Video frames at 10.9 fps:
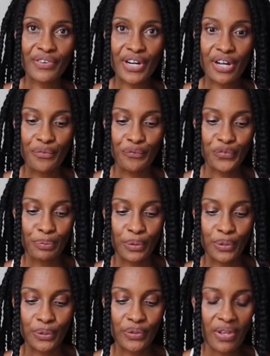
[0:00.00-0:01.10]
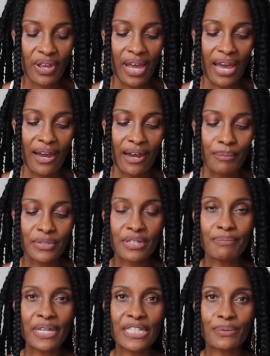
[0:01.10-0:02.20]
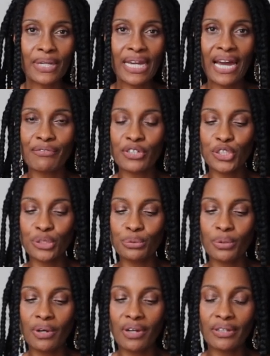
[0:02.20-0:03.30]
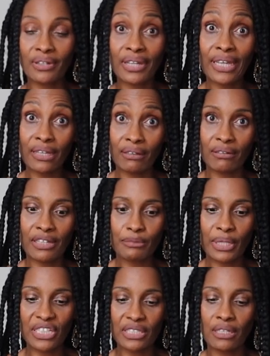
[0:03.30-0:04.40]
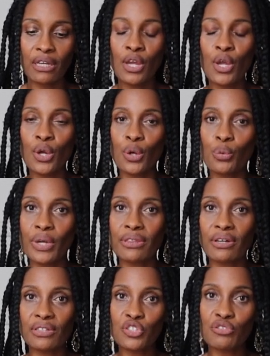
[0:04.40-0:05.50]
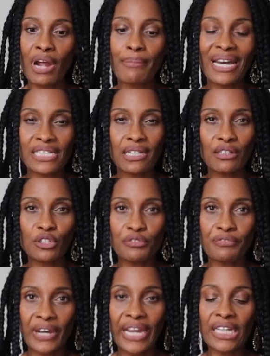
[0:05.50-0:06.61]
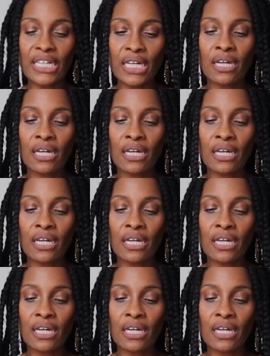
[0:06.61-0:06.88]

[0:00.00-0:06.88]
very comfortable um, sometimes when I have a shoe on a heel especially with a strap that's a little fine